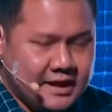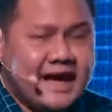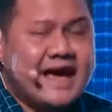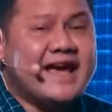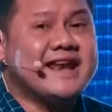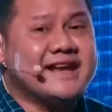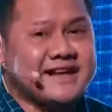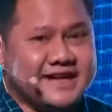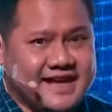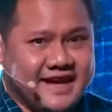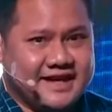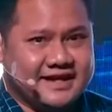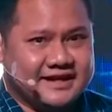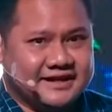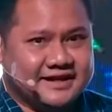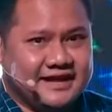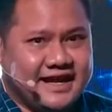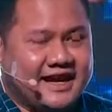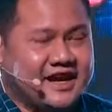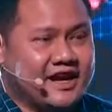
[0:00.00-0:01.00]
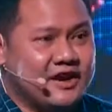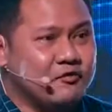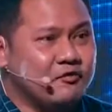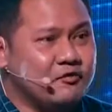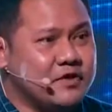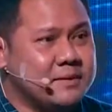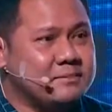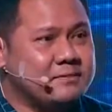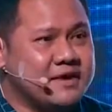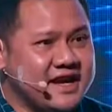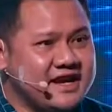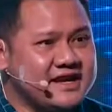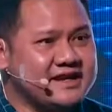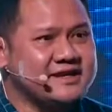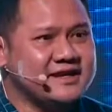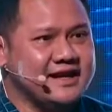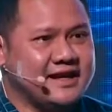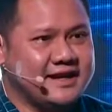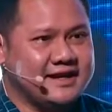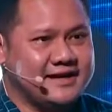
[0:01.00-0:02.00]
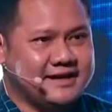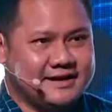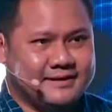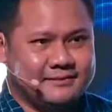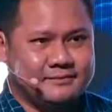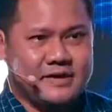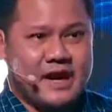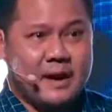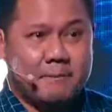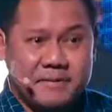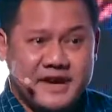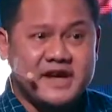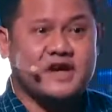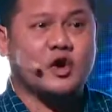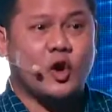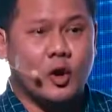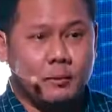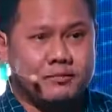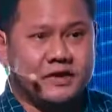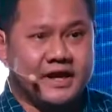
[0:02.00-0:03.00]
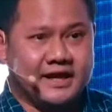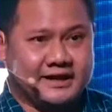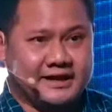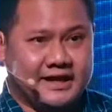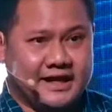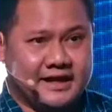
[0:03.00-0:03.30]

And again, like we bring like a big corporate,